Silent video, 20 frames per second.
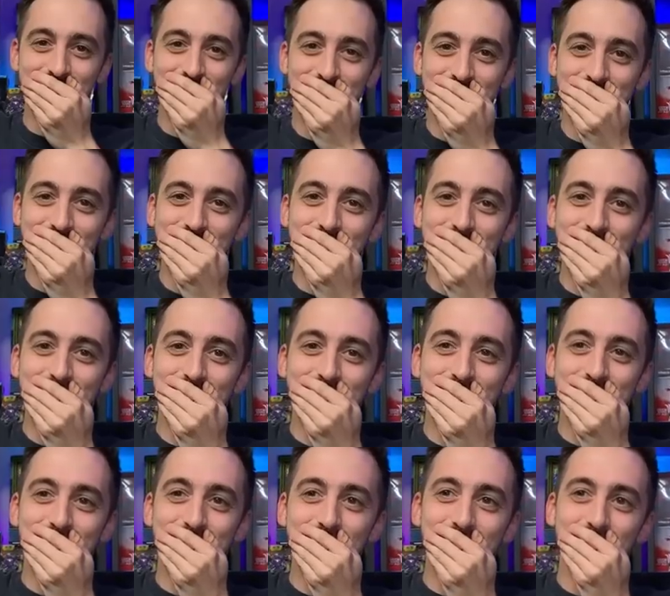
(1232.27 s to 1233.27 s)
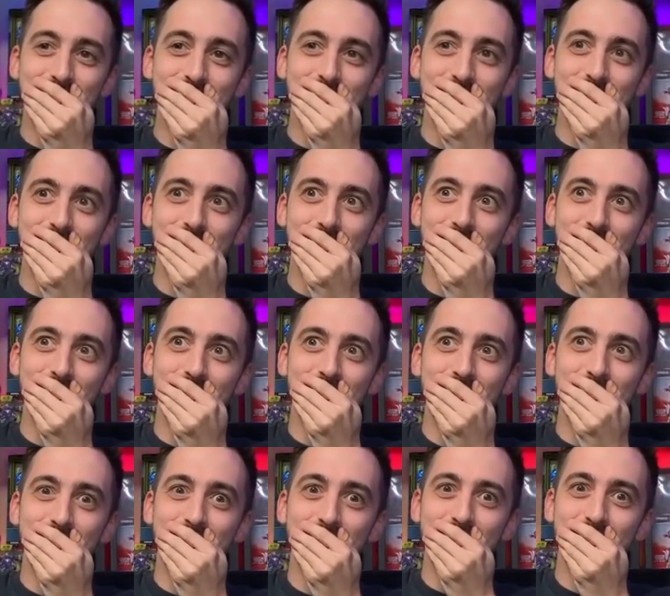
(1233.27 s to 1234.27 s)

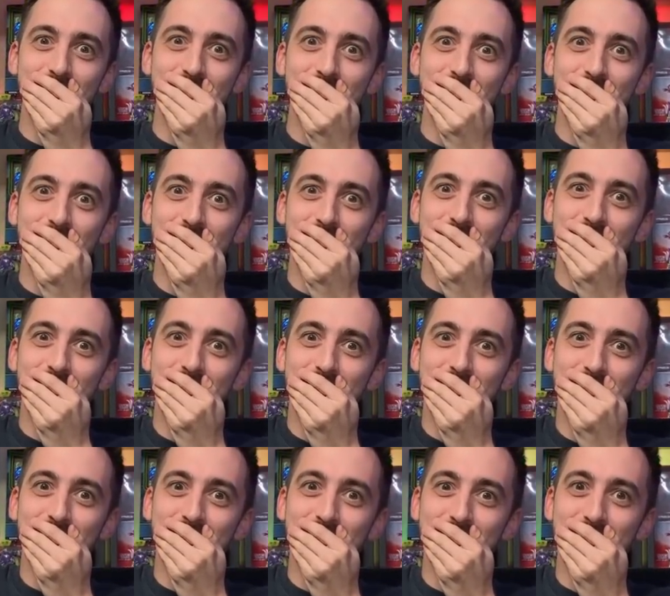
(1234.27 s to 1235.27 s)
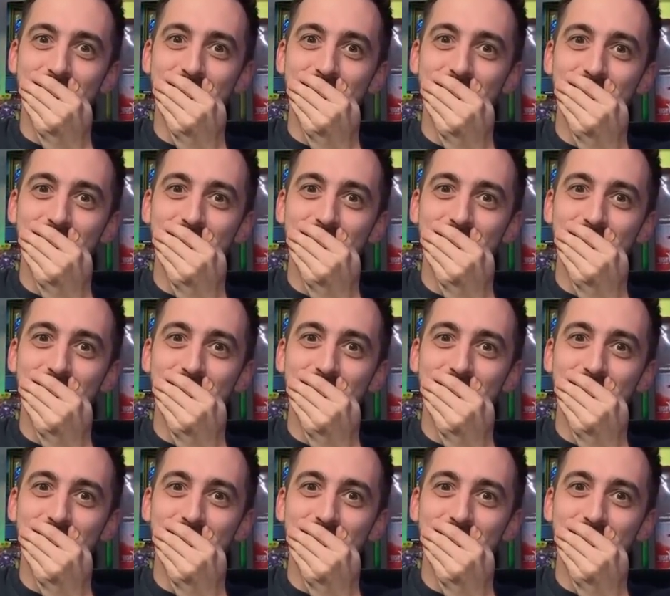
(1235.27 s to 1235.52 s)
(no one is talking)